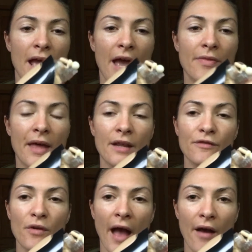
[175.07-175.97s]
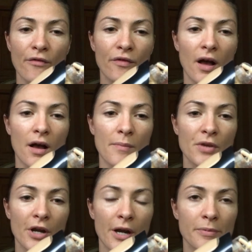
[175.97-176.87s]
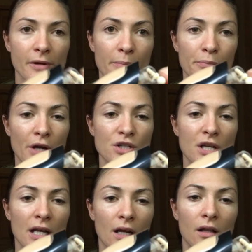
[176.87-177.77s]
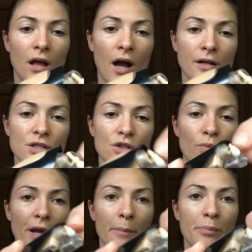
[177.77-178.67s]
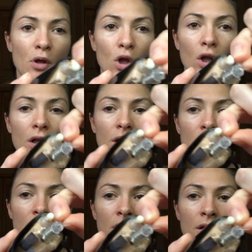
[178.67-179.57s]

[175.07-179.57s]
and then if you have your airbrush getting clogged, you want to pull